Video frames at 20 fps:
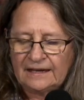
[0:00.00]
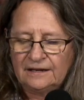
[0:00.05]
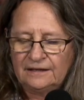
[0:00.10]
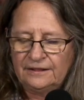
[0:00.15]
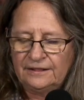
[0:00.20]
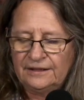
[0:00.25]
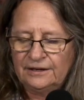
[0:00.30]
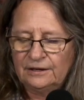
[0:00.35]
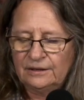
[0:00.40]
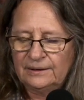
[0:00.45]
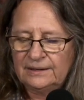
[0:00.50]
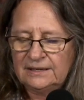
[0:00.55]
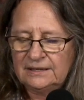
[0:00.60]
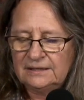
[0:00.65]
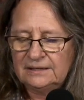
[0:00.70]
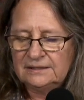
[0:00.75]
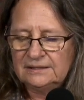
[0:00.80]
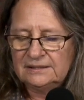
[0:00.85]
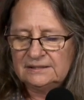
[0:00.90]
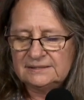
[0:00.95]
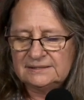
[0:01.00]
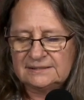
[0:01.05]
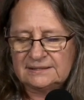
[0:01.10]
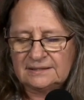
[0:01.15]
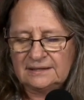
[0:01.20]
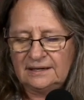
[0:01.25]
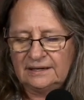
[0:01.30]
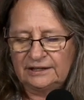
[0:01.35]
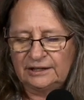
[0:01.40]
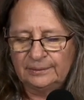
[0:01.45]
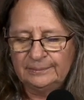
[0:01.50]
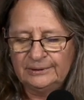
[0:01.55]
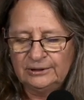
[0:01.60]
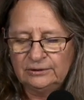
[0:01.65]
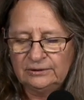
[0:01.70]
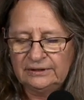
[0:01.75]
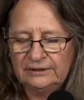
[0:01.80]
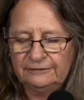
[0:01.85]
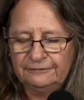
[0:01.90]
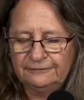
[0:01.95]
There is a
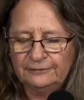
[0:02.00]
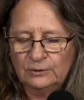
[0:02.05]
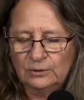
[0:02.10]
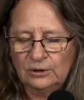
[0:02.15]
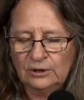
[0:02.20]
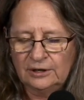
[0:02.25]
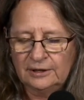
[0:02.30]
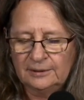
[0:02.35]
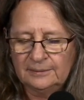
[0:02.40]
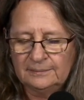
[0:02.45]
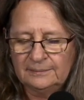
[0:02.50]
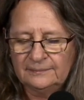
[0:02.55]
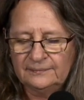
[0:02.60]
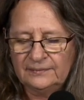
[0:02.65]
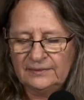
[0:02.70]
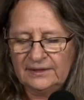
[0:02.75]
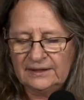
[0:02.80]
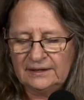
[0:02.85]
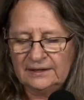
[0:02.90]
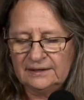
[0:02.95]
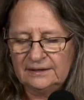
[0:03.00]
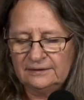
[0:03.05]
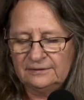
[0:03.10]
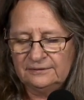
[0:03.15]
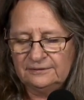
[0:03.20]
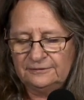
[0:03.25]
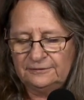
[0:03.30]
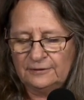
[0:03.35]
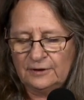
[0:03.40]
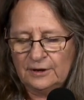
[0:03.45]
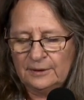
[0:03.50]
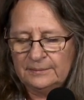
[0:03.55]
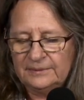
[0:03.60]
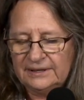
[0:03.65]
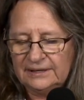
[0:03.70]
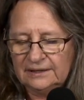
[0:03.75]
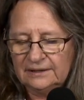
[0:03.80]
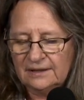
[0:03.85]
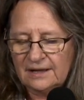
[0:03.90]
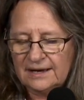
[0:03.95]
community forum from
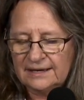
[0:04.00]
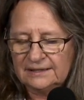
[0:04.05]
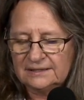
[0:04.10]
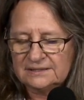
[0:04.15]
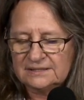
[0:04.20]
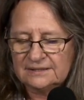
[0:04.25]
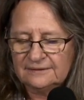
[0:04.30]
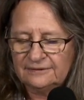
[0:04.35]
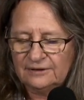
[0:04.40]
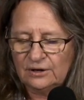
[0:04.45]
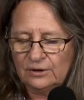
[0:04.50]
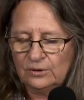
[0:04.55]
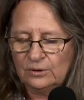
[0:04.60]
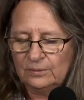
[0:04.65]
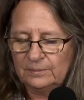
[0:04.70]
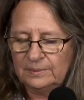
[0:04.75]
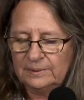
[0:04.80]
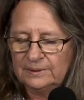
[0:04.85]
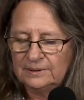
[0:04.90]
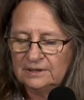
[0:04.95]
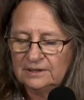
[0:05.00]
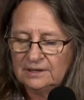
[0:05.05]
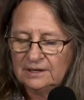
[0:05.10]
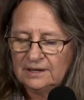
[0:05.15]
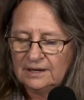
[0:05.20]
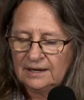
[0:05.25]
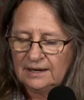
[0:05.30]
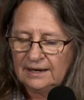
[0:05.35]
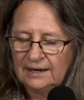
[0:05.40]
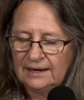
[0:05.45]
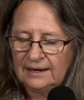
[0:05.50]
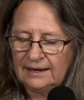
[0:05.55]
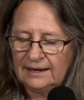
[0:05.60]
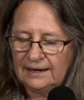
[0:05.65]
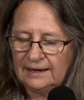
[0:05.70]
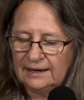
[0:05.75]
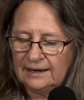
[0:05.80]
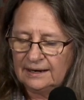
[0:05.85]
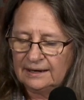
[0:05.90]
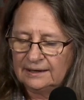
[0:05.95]
the Alliance of Hope,
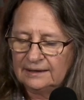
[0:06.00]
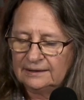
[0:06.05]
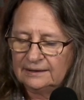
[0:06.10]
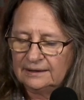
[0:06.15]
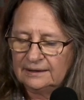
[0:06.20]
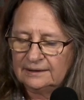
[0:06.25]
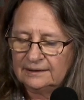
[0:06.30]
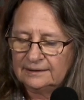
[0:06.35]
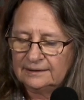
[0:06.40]
and